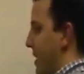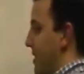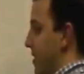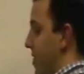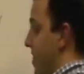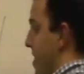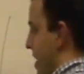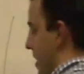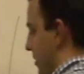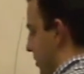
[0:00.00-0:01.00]
think that
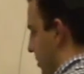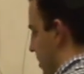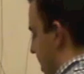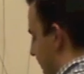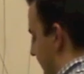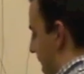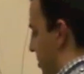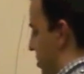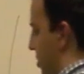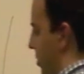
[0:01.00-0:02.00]
this
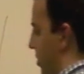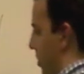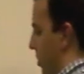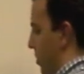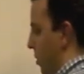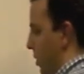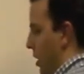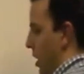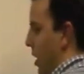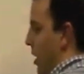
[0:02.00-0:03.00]
allows you to
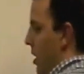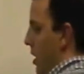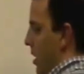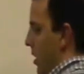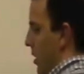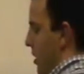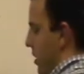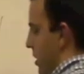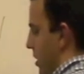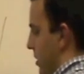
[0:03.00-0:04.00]

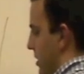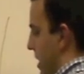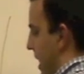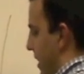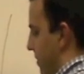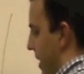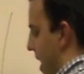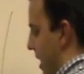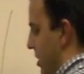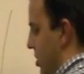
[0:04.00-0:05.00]
take
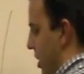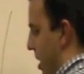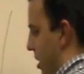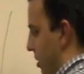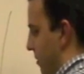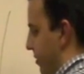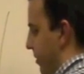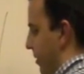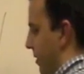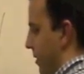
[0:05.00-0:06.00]
advantage of
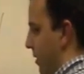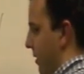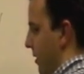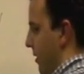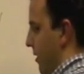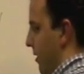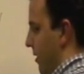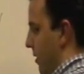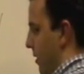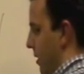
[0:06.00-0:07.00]

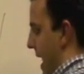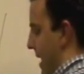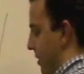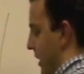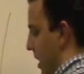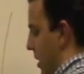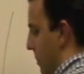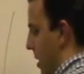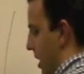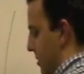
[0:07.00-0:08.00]
having the
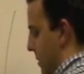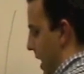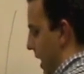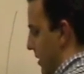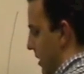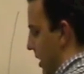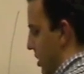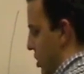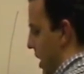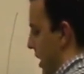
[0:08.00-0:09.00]
unblocked man to get a
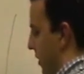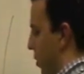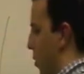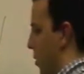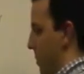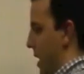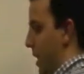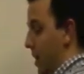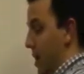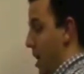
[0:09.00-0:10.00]
shot on the
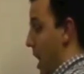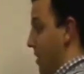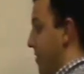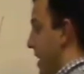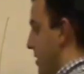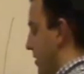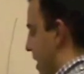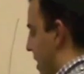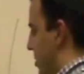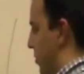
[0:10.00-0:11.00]
quarterback. And if they
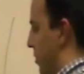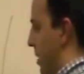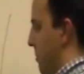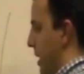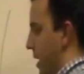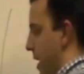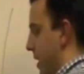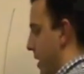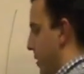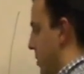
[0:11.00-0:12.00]
decide to run
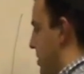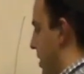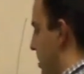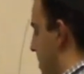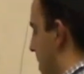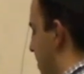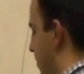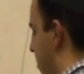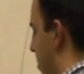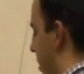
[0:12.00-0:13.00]
midline like we talked about
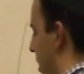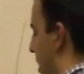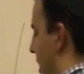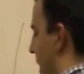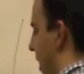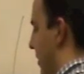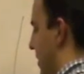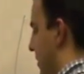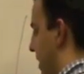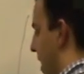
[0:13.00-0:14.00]
before, and let
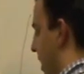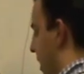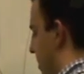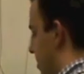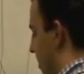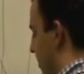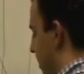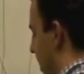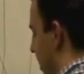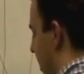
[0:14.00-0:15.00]
this guy get up to the
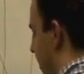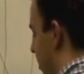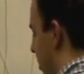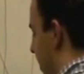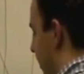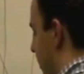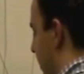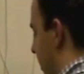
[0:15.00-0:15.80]
second level on this